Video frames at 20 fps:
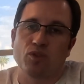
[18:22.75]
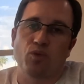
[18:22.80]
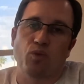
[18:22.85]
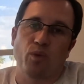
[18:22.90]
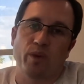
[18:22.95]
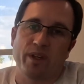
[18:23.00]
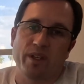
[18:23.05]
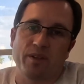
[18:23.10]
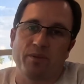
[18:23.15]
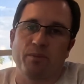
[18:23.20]

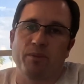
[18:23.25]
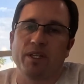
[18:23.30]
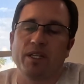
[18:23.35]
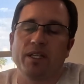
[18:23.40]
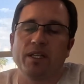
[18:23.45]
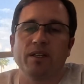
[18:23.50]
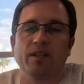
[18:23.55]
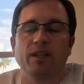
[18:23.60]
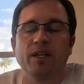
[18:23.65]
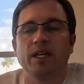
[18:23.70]
with
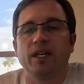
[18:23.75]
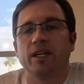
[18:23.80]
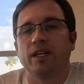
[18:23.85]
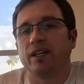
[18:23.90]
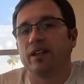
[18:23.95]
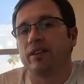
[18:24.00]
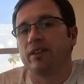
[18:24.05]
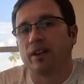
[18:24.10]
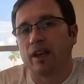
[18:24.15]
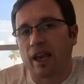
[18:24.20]
me
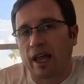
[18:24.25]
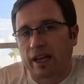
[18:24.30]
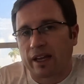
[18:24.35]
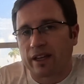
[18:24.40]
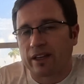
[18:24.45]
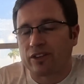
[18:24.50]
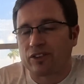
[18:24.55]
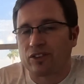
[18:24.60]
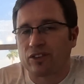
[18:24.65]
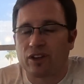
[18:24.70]
in the
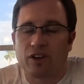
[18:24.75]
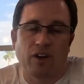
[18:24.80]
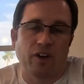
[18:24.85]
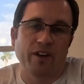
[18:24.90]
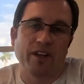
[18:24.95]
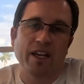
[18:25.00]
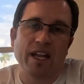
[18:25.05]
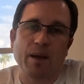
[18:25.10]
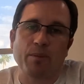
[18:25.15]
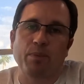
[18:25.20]
luggage on
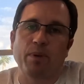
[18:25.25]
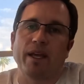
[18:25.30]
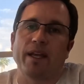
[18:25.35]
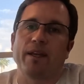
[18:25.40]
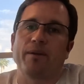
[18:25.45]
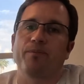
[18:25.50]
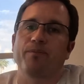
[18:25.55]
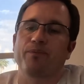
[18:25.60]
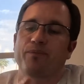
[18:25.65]
an airplane,